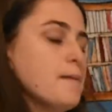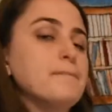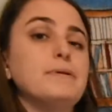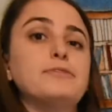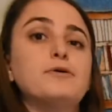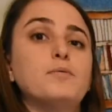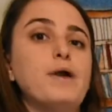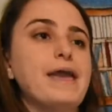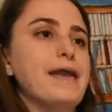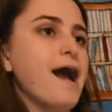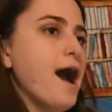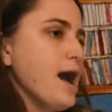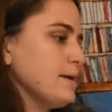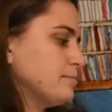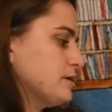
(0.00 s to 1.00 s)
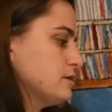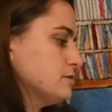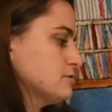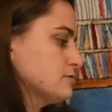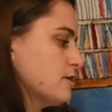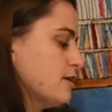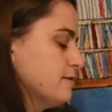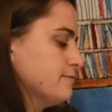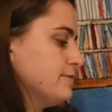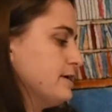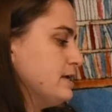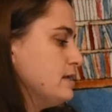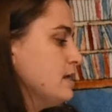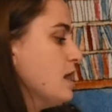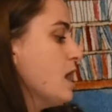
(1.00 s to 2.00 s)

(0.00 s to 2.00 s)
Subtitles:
But the way I'm going to solve it,